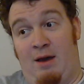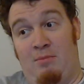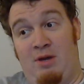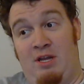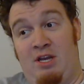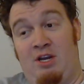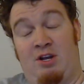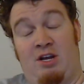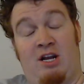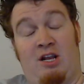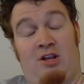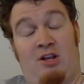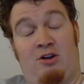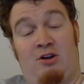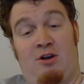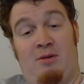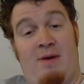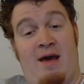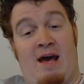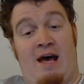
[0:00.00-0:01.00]
I mean, you're going to
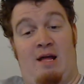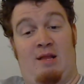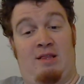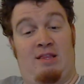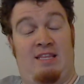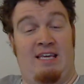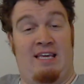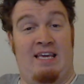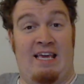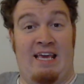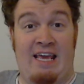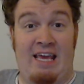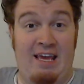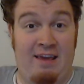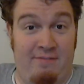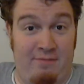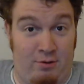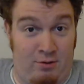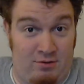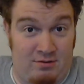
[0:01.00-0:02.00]
learn about the
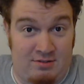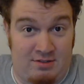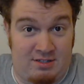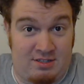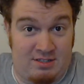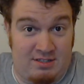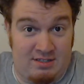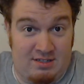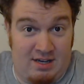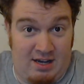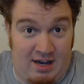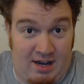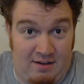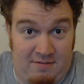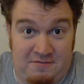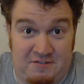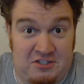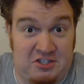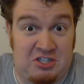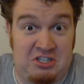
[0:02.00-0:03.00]
evils
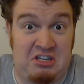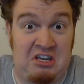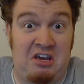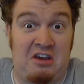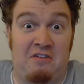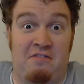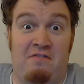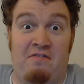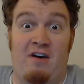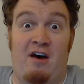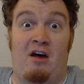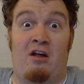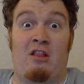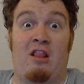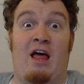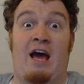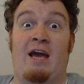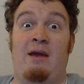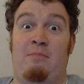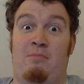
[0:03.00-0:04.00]
of CFL
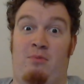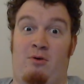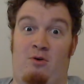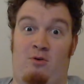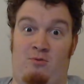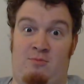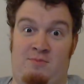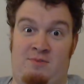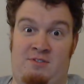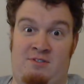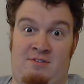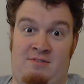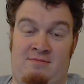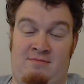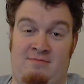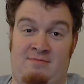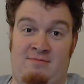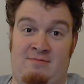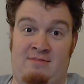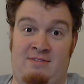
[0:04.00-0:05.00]
light bulbs.
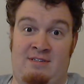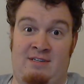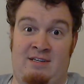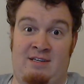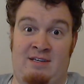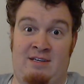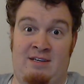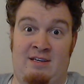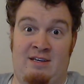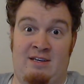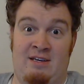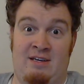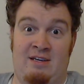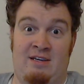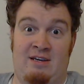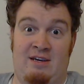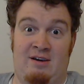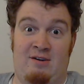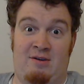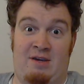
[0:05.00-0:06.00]

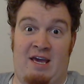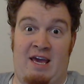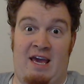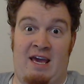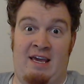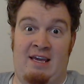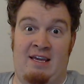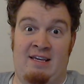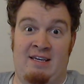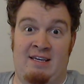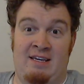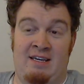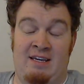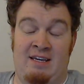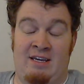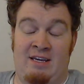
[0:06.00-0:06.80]
Okay?